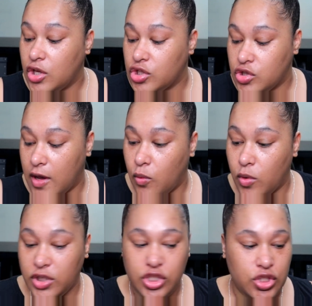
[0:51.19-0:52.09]
So I
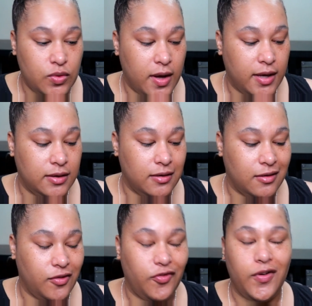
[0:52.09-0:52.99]
wanted to kind
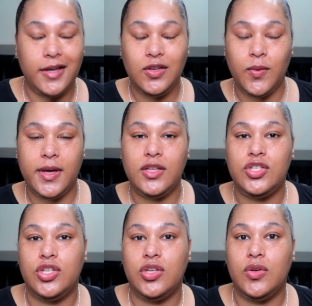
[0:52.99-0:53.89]
of find a way
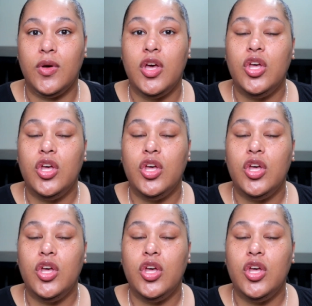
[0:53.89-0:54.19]
to